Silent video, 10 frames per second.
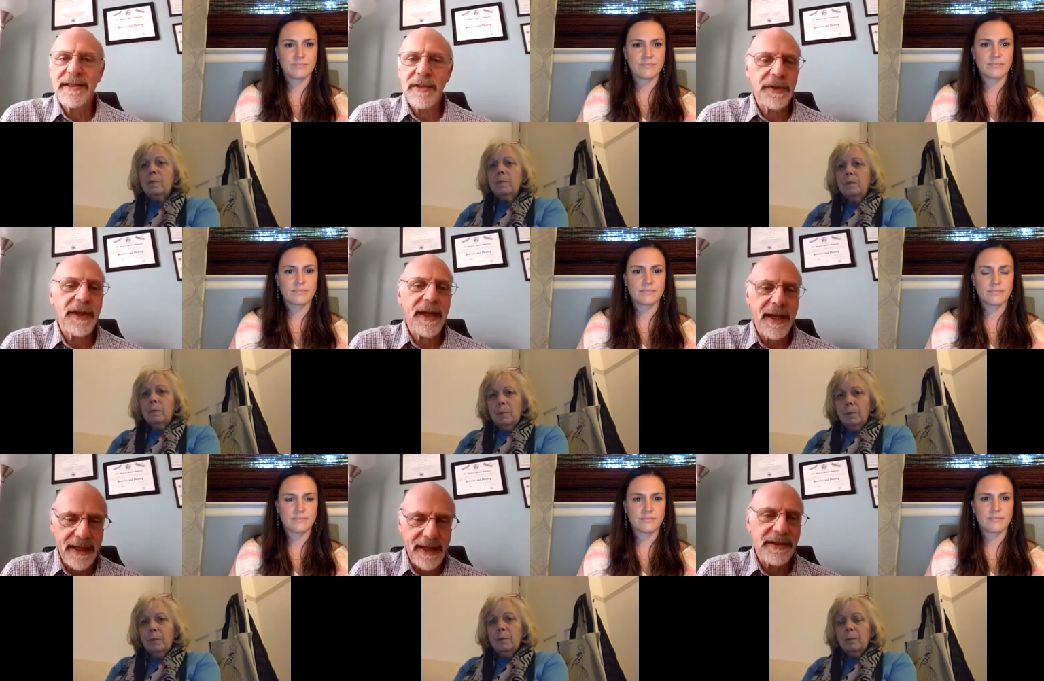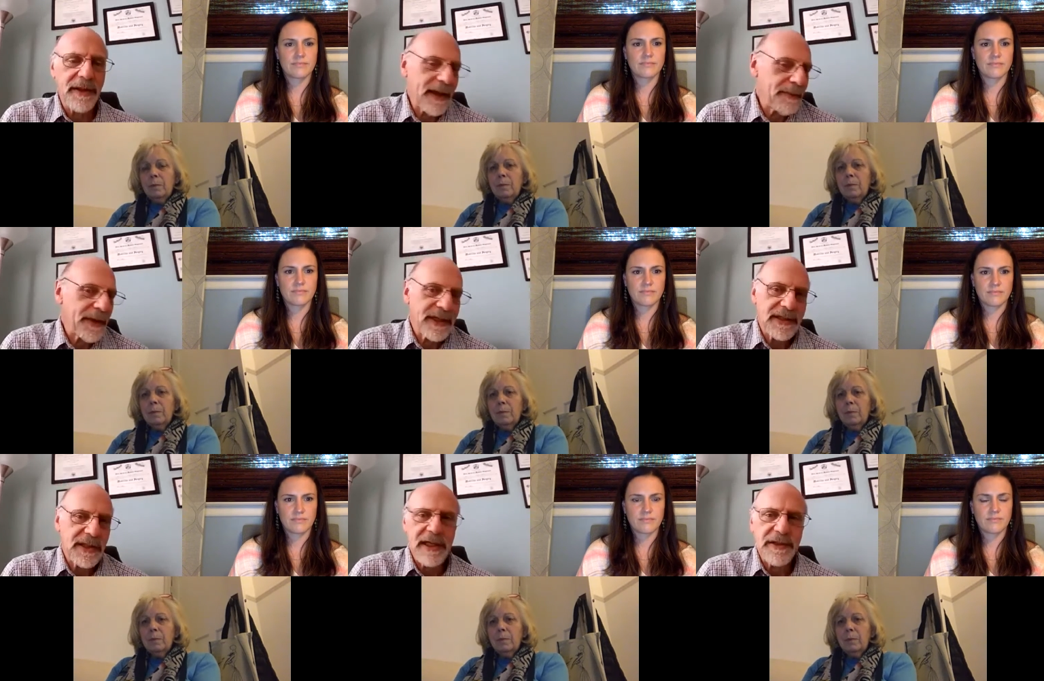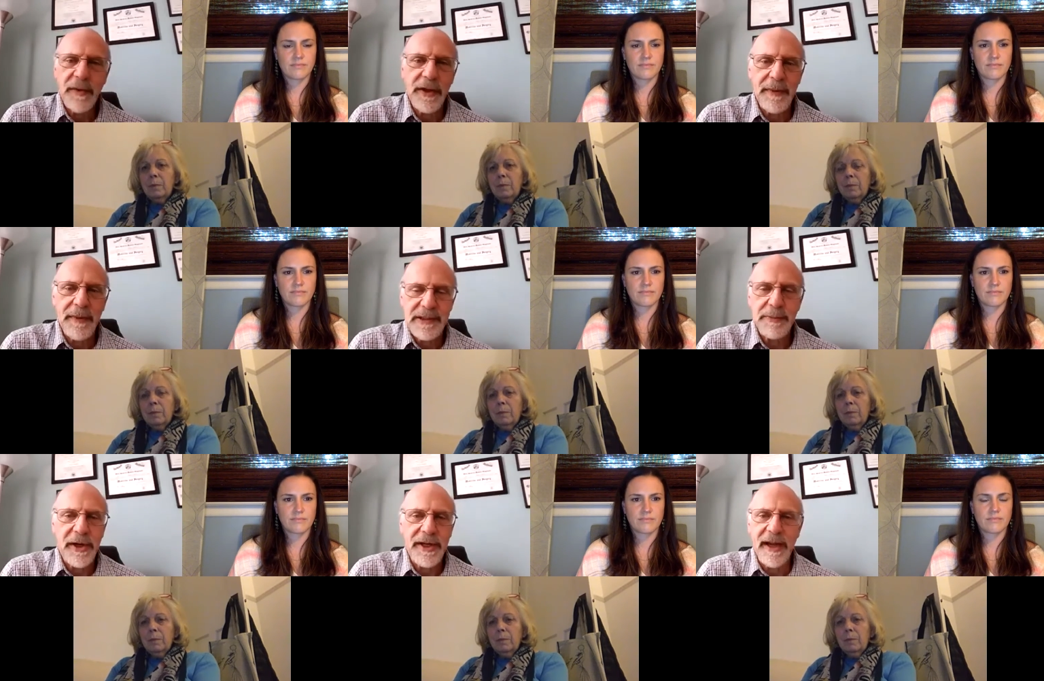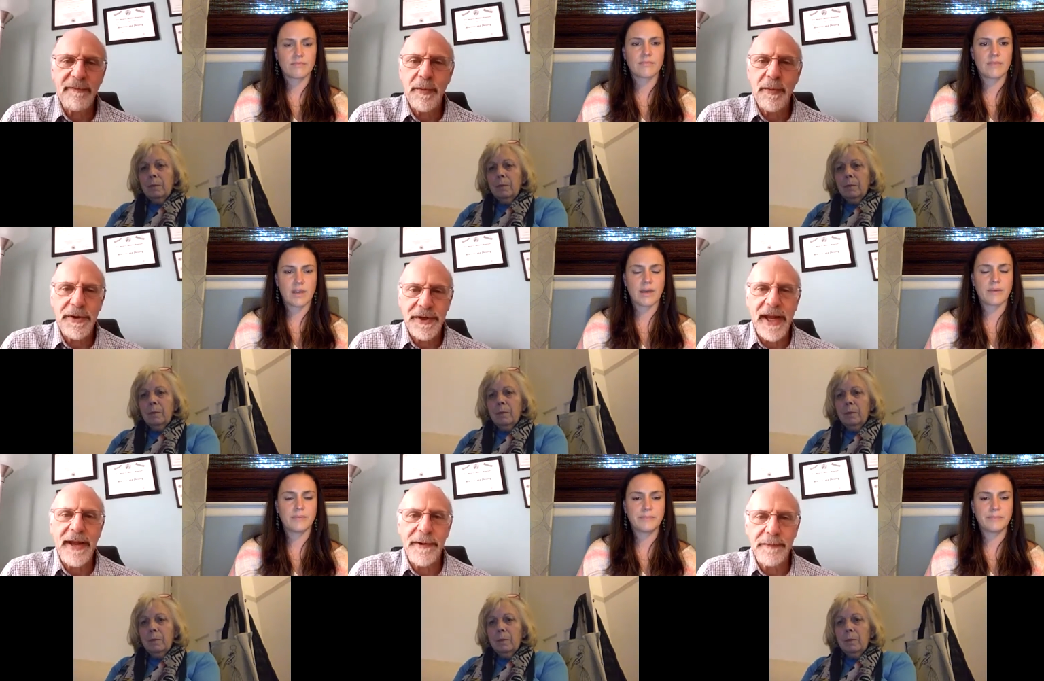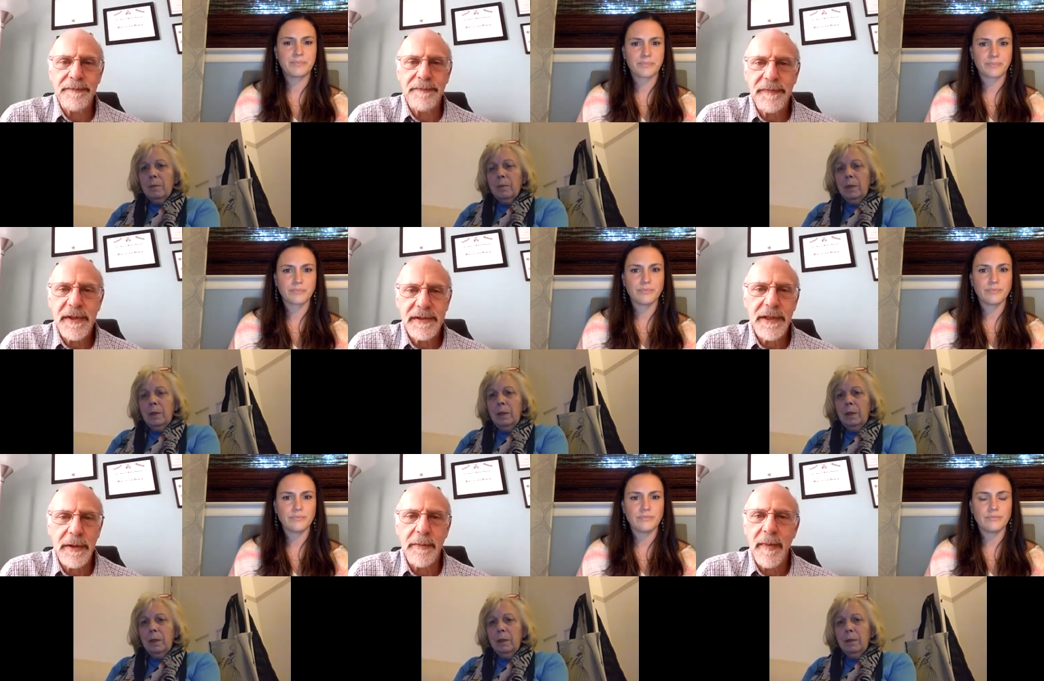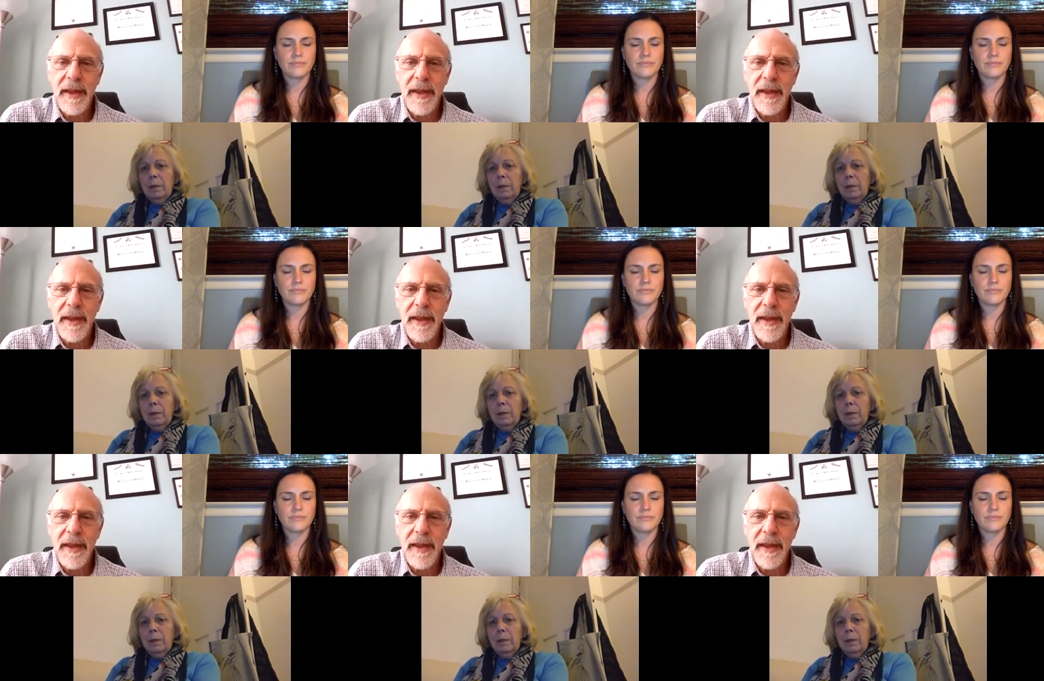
Speaker 1: certainly has a lot, but it's it's really been spreading everywhere now. Yeah. So.